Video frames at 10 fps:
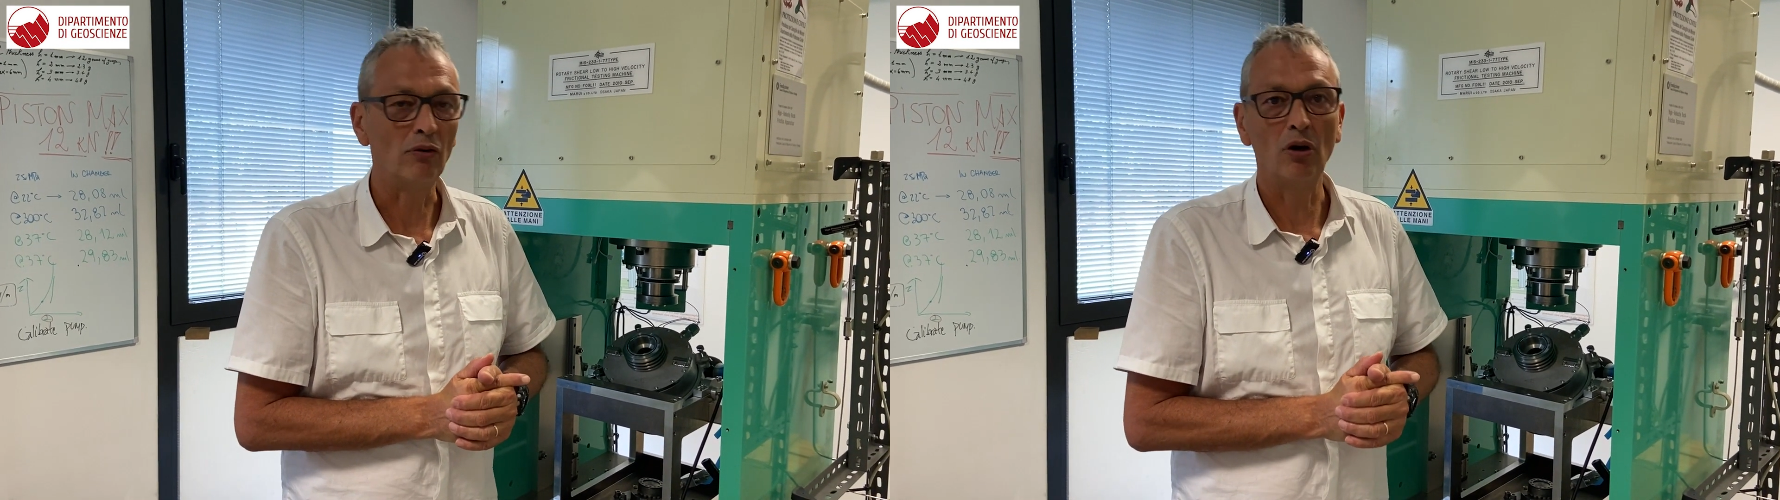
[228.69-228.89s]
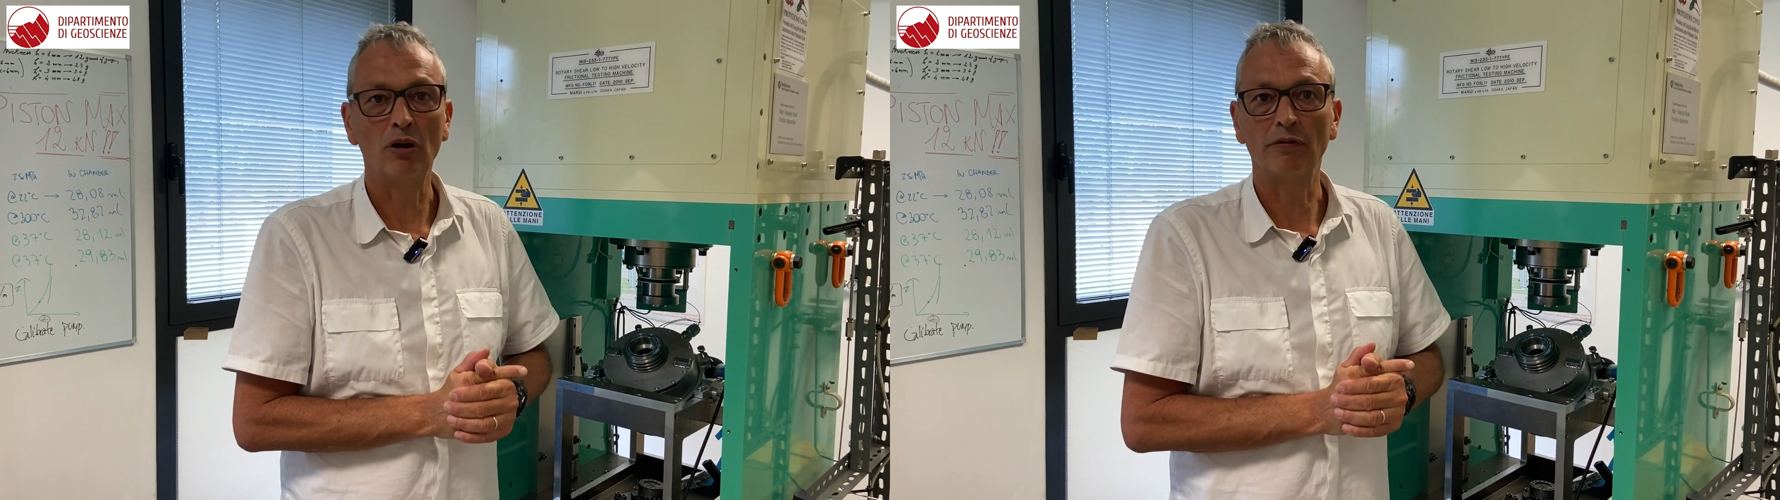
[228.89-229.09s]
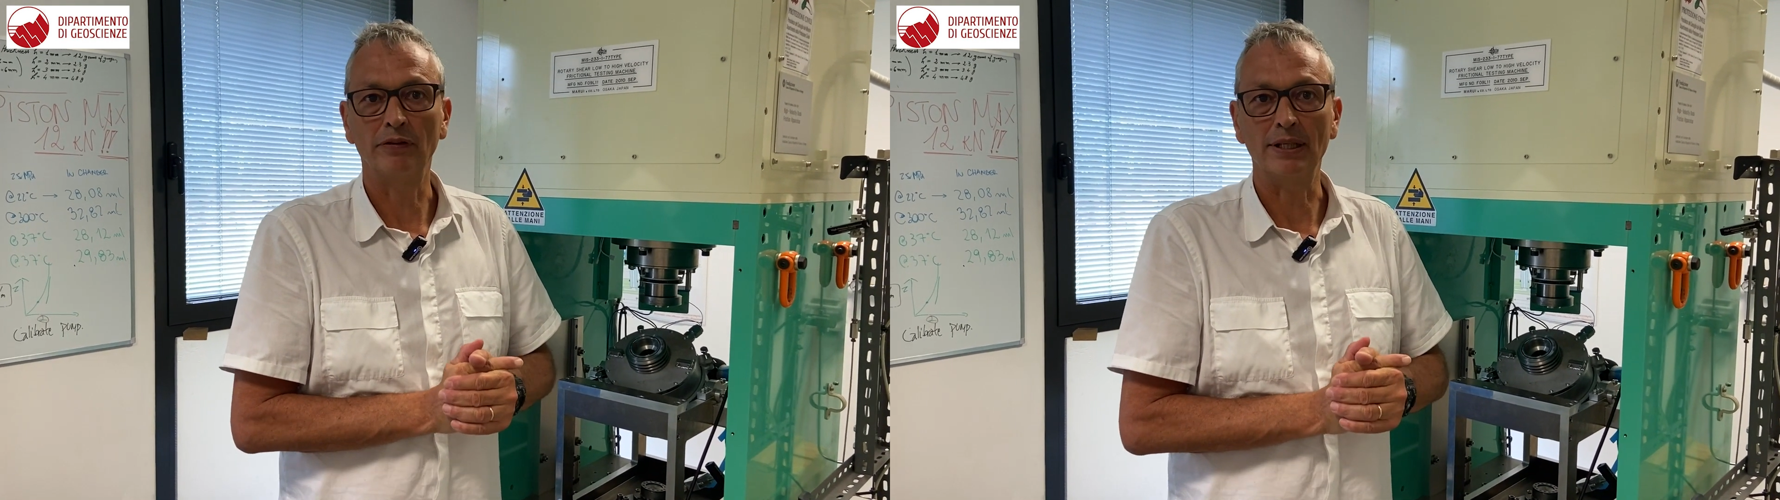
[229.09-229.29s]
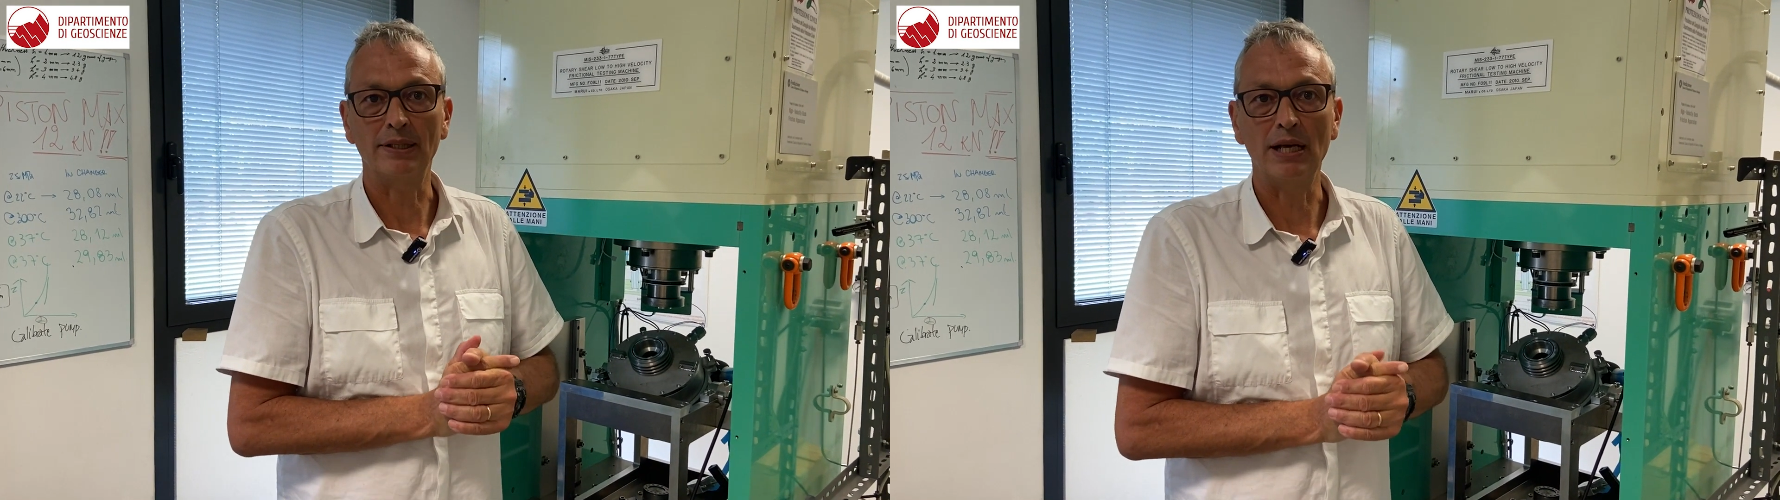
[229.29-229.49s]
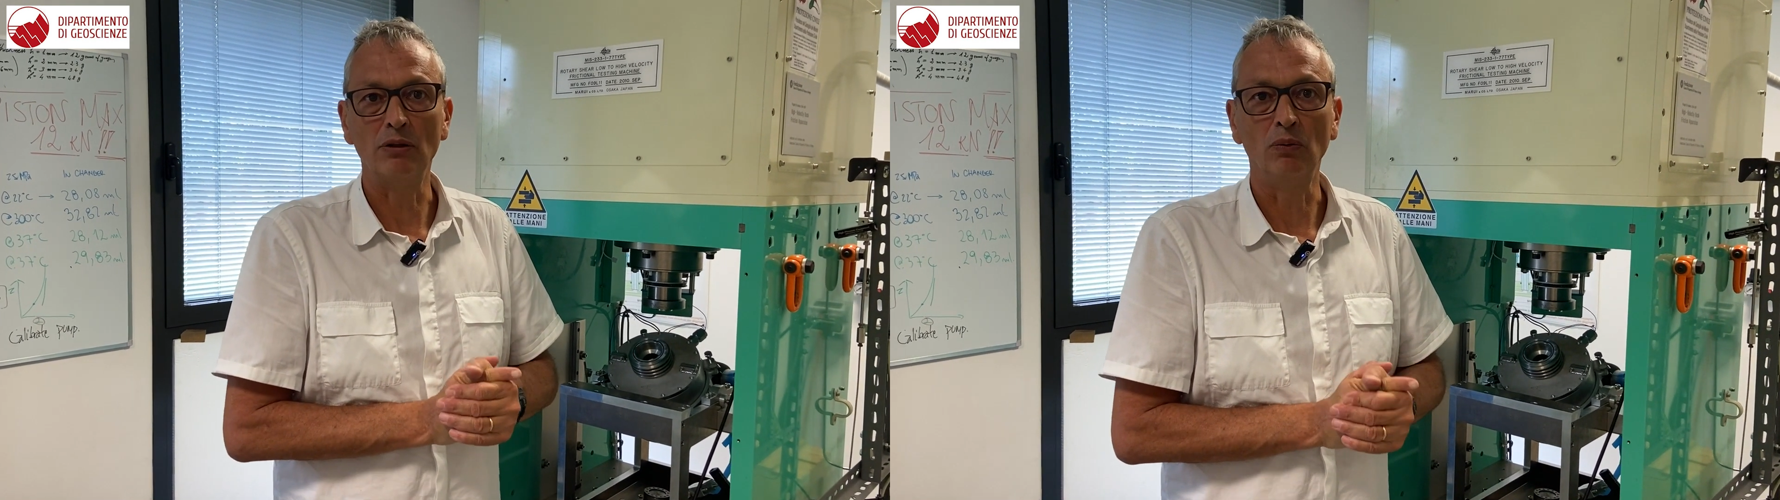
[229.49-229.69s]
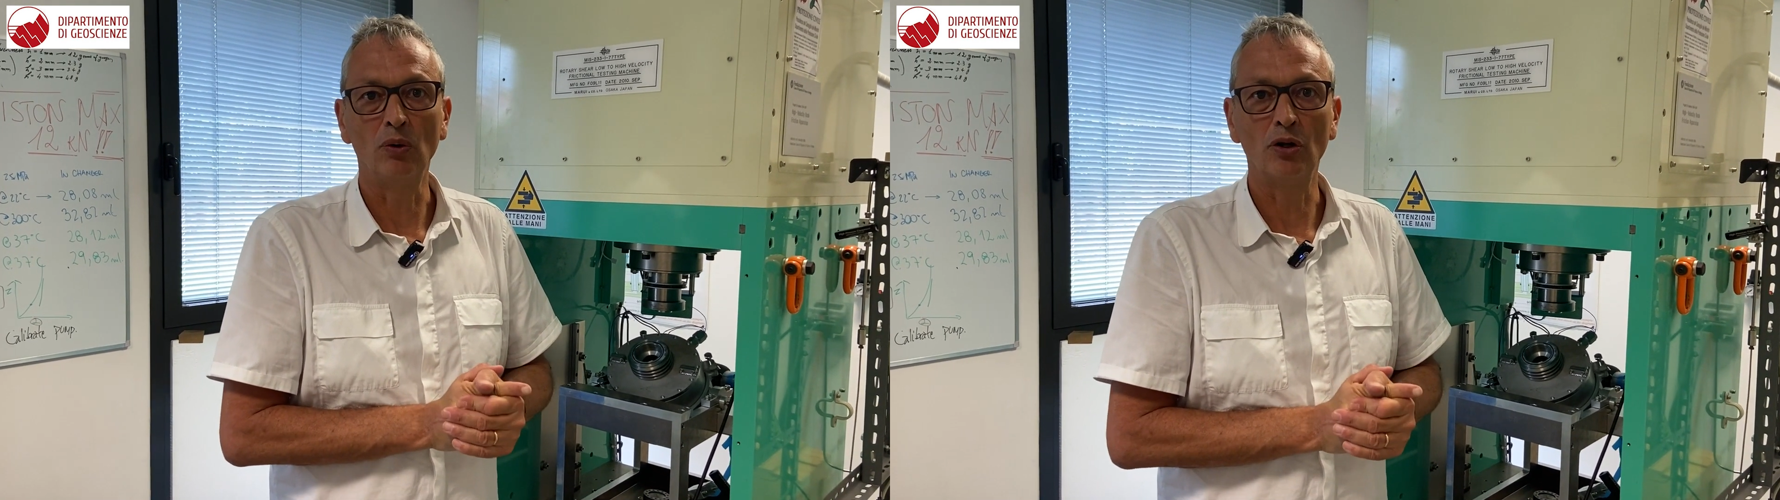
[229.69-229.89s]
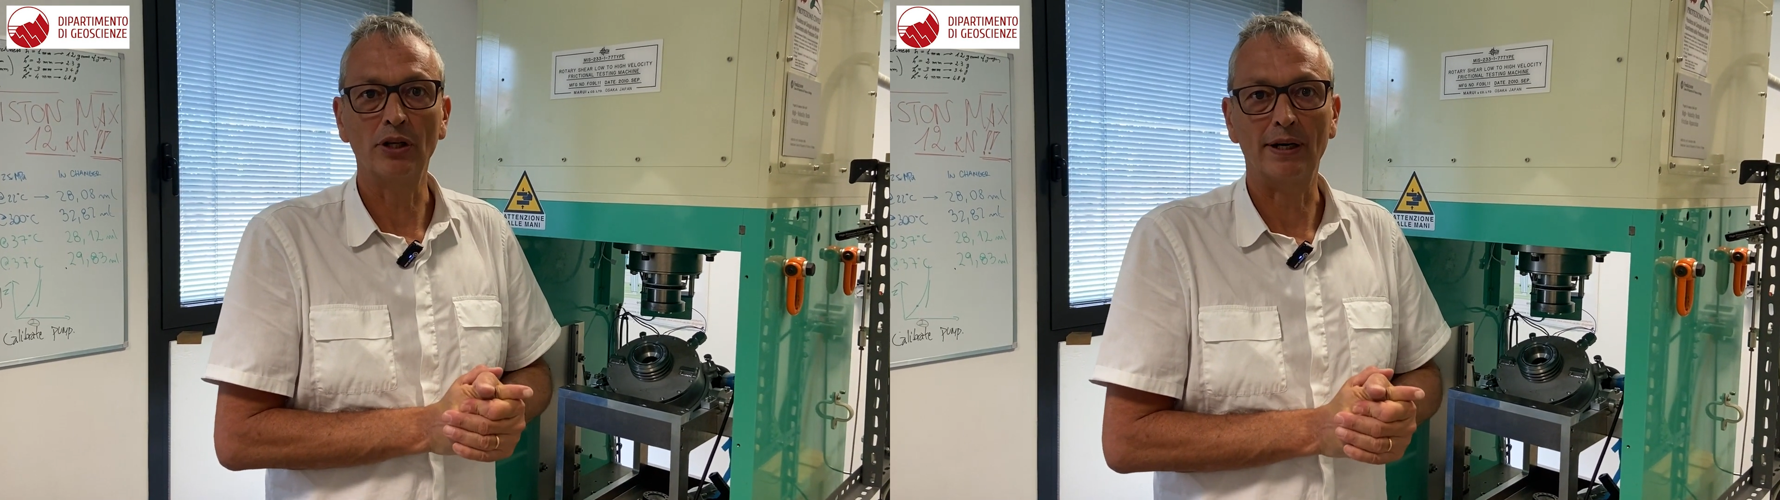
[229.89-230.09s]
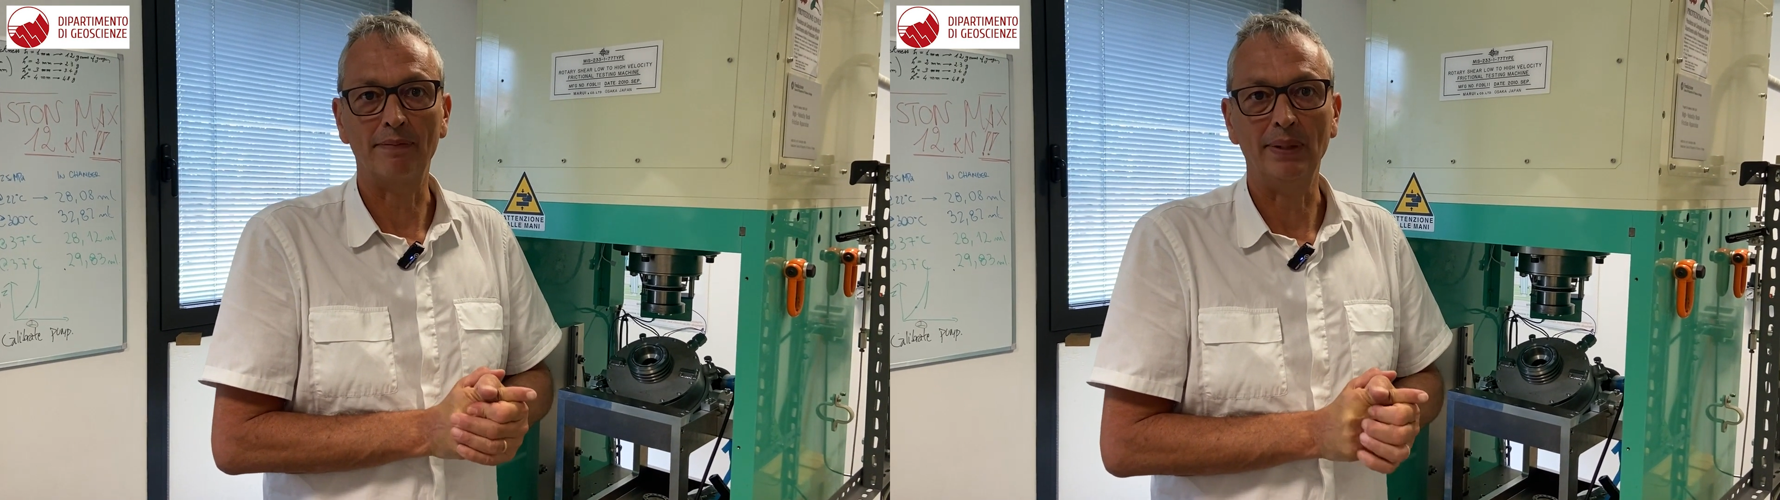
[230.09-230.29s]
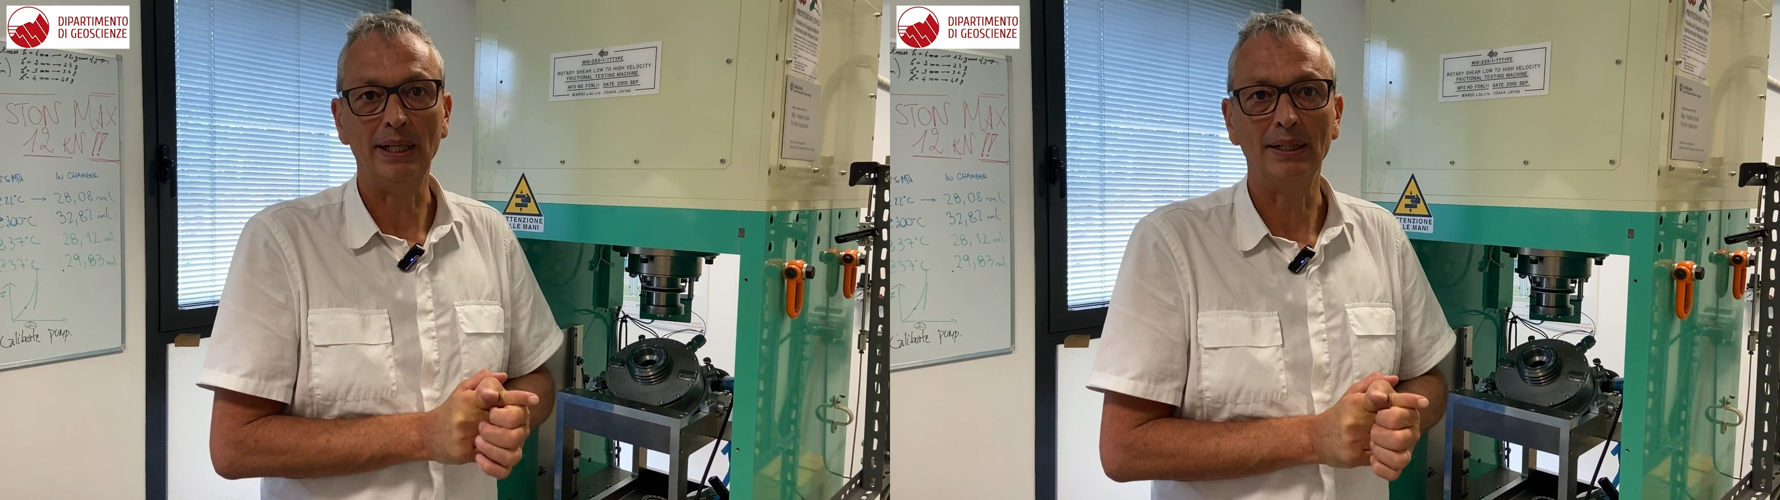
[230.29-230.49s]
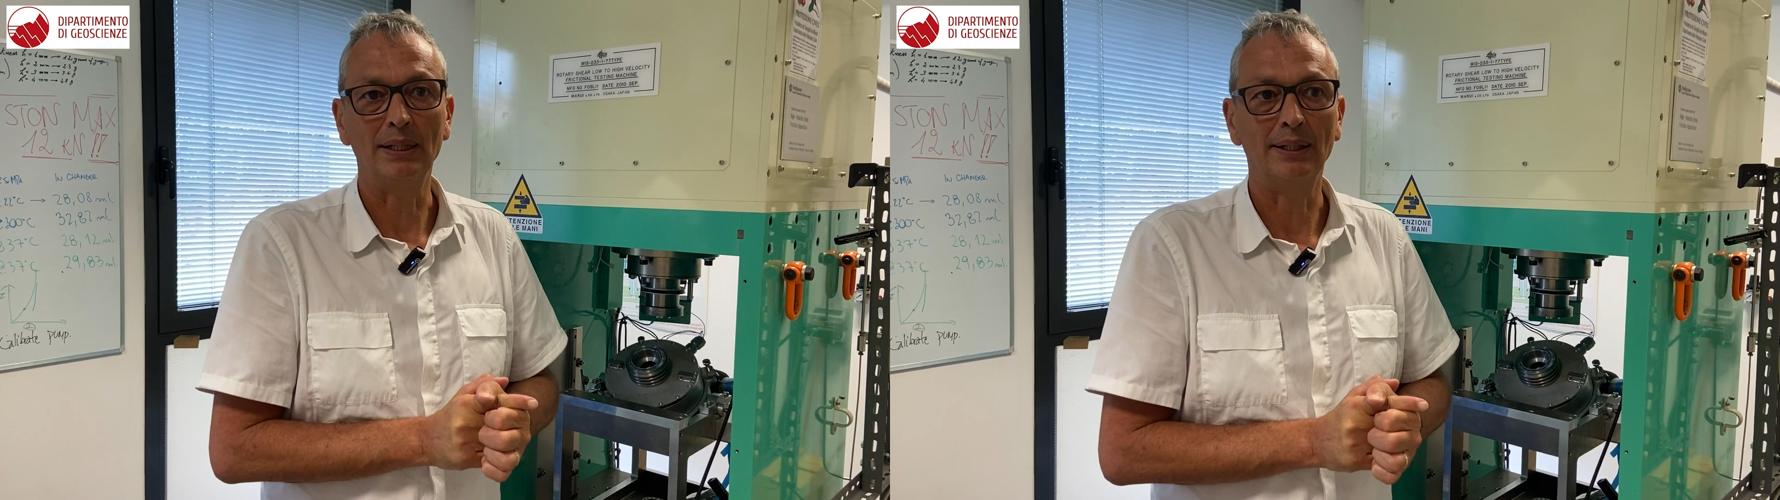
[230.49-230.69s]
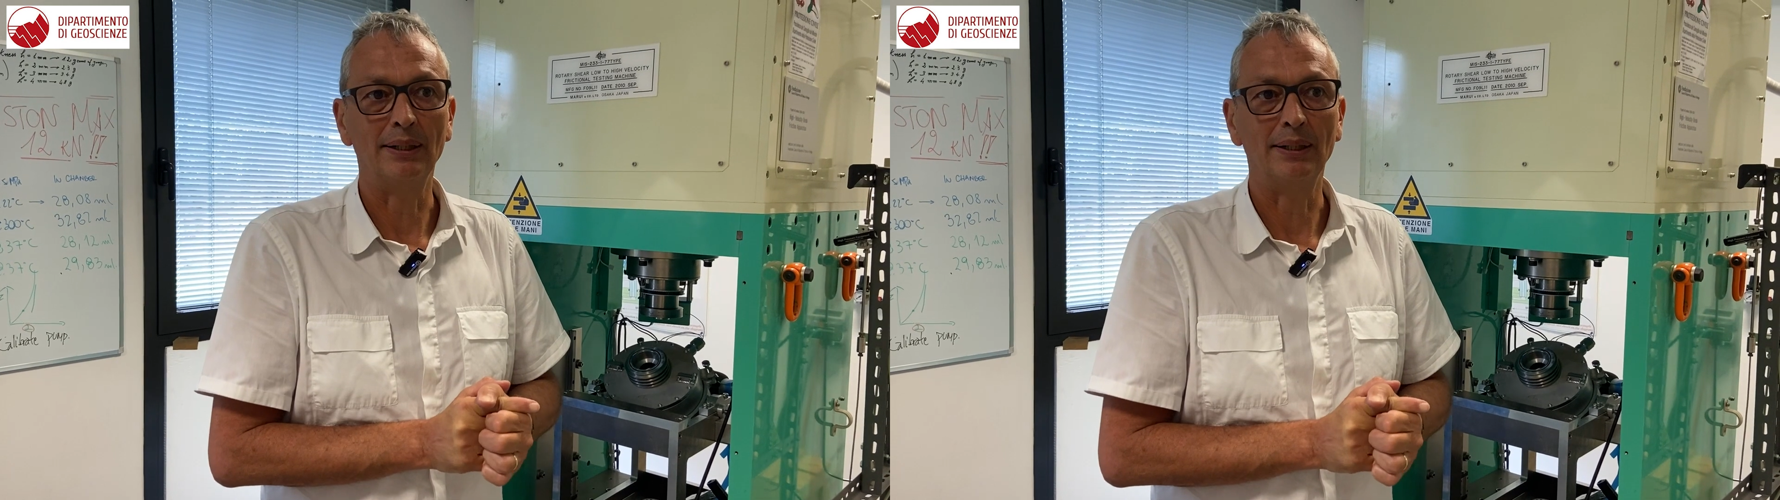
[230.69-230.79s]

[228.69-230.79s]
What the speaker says: role of the state of water have been